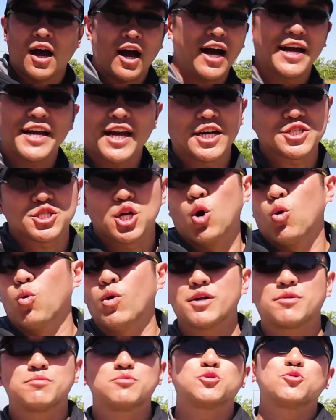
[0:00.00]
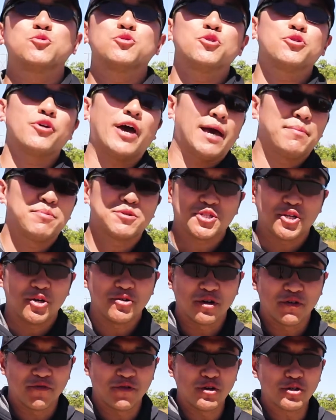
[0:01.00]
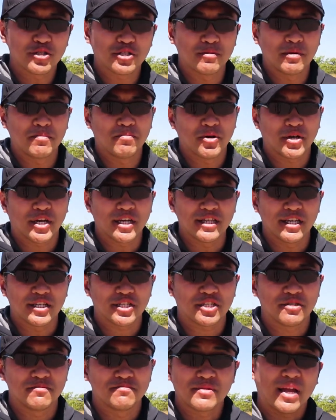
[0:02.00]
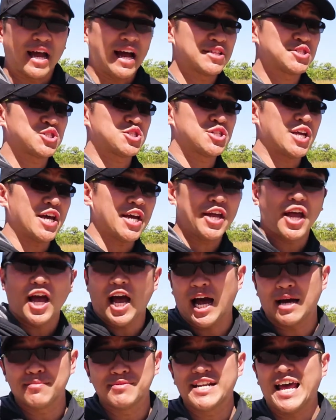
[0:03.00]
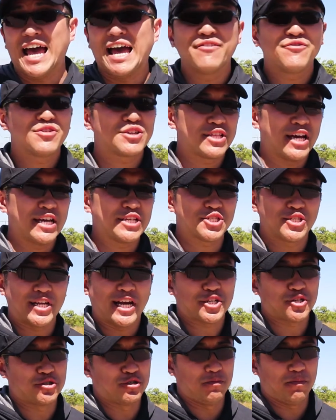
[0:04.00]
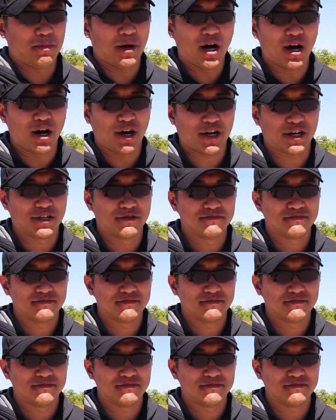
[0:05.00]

Hi guys, welcome to another episode of Ultimate Bucket List, and today I'm in Everglades National Park.